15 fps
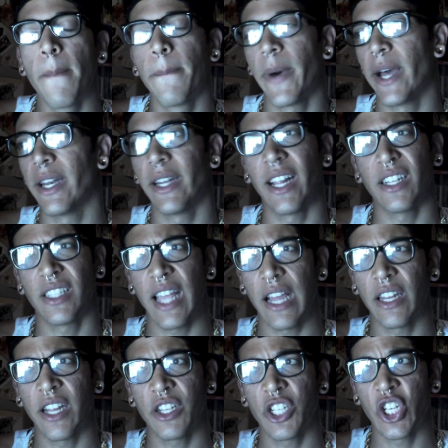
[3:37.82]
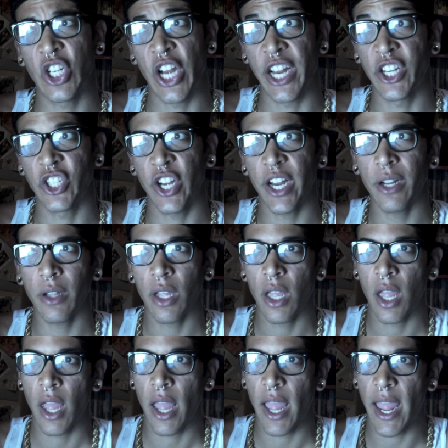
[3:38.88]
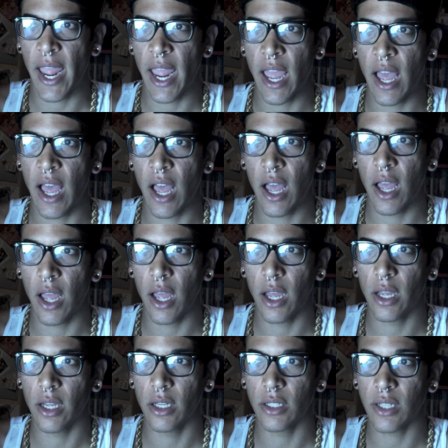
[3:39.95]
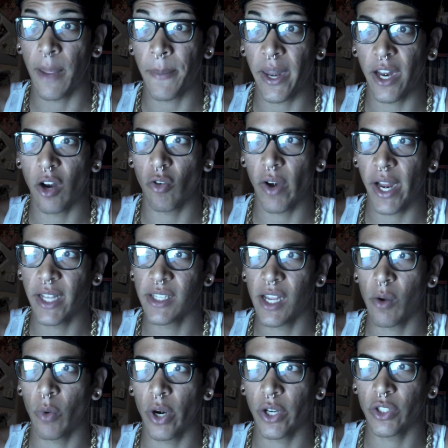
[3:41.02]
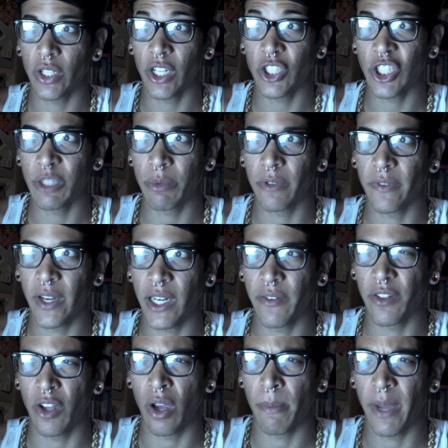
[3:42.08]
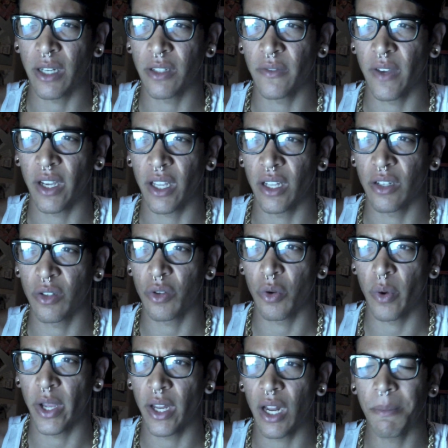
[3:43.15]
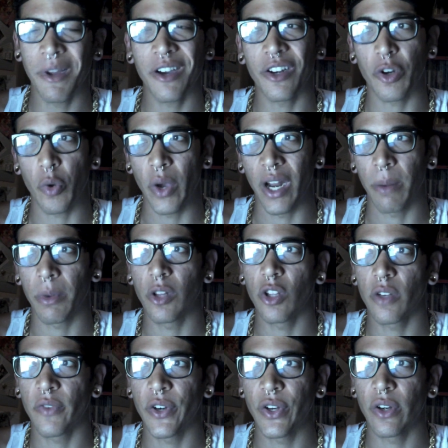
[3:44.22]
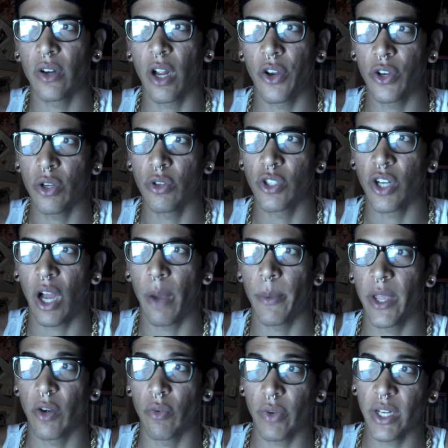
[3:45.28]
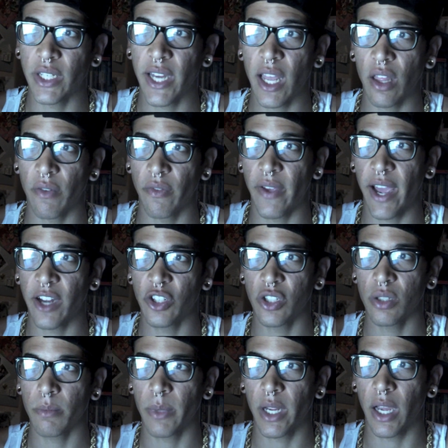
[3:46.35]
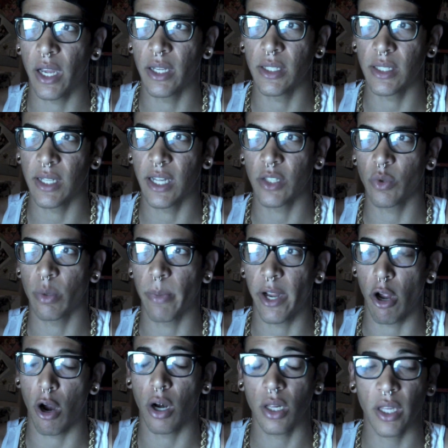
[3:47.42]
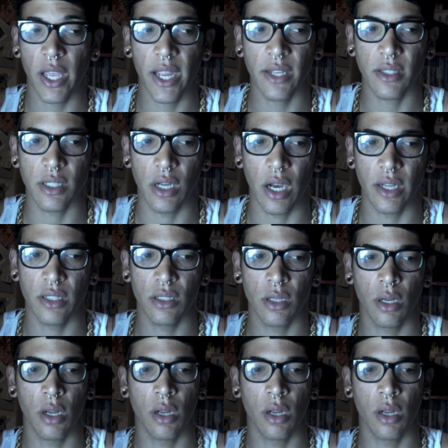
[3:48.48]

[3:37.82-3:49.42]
but that's changing. And I'm getting a raise at work, so that's super fun, even though I'm about to fucking quit. I'm not gonna quit, I'm gonna look for a new job in retail and fashion because that's where my heart lays, not